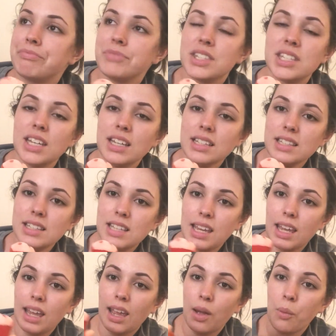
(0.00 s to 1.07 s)

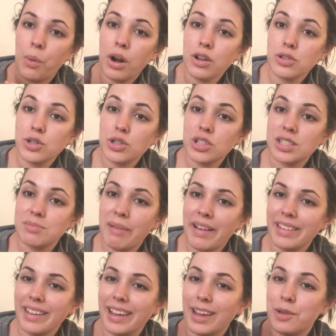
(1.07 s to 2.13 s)
Scentsy. Why don't you
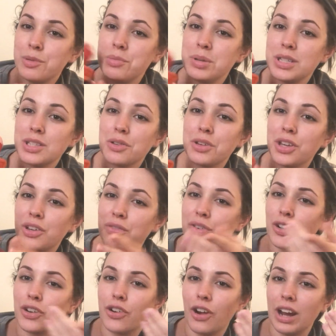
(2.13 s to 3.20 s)
smell it? It would be so cute for
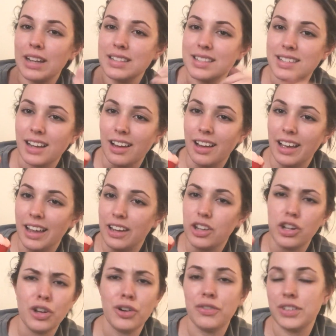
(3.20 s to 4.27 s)
your grandson.
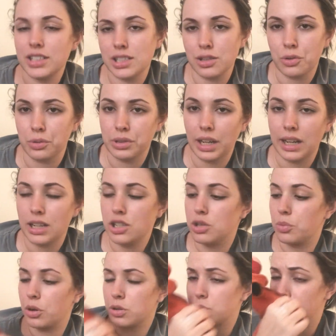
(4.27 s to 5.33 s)
You know, if it's an old lady she
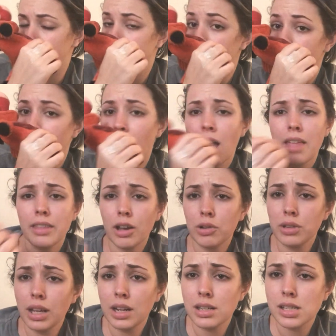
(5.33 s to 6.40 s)
works with, the
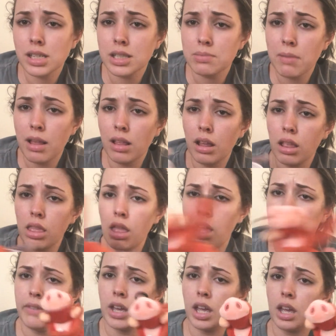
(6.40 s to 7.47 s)
old lady's gonna smell it. I
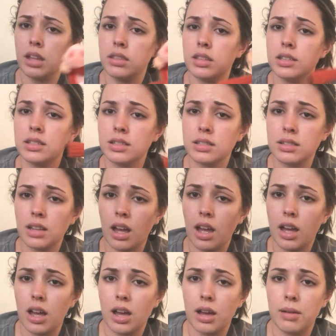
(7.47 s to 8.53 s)
love it. This is
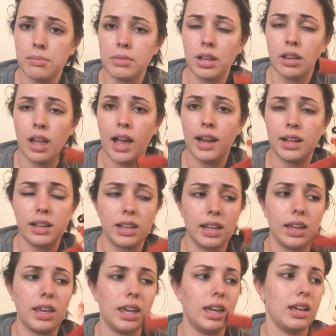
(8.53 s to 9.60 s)
the Lion
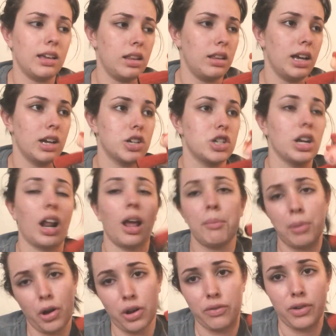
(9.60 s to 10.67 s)
King collection. I
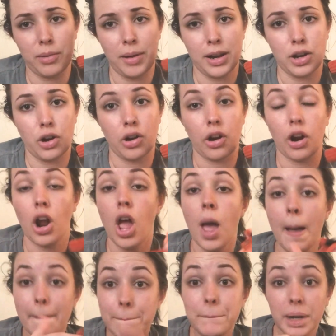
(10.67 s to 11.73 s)
bought it for my daughter,
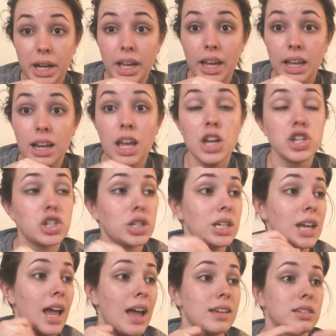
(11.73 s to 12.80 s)
but she
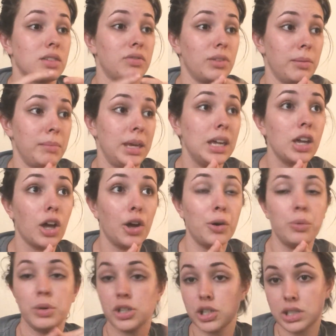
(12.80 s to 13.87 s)
has a flamingo,
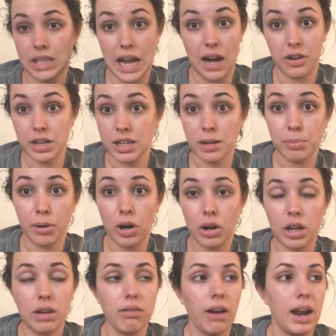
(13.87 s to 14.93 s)
which is out at a
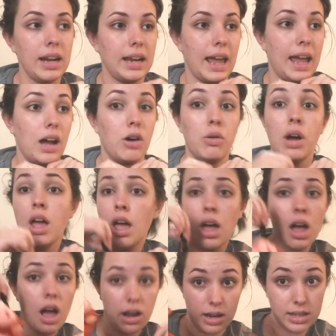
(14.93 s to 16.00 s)
party right now
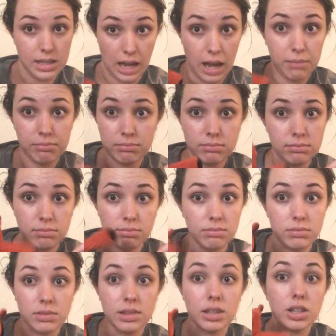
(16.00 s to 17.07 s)
because
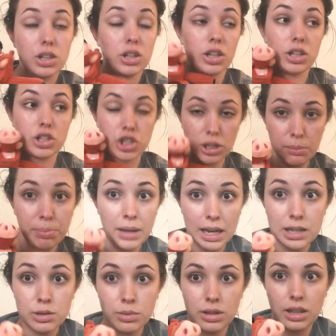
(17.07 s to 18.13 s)
she
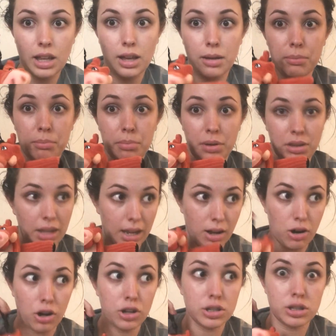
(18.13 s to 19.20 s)
plays with them, but they
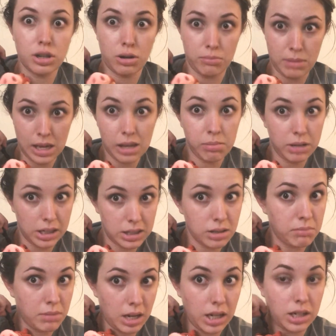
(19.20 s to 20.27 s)
also make me
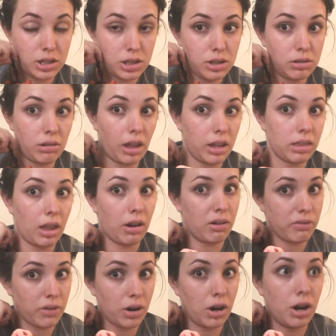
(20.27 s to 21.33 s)
some money too. Like, they're
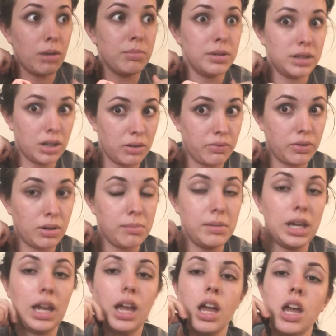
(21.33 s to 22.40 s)
for her, but they're for
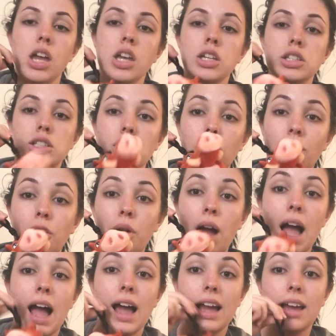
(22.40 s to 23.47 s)
me. So
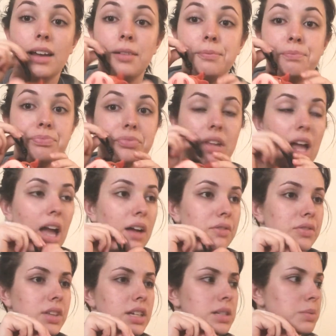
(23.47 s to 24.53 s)
I
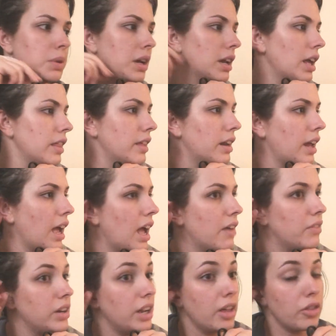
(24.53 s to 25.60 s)
have this one, and then I
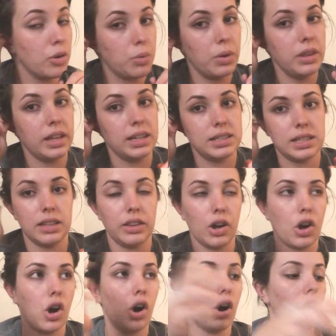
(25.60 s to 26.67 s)
have another one that's in the
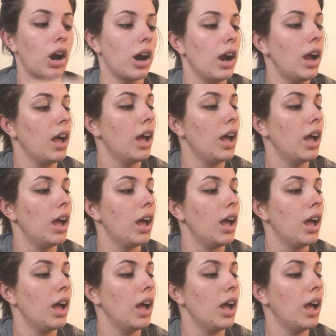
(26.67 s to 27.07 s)
car.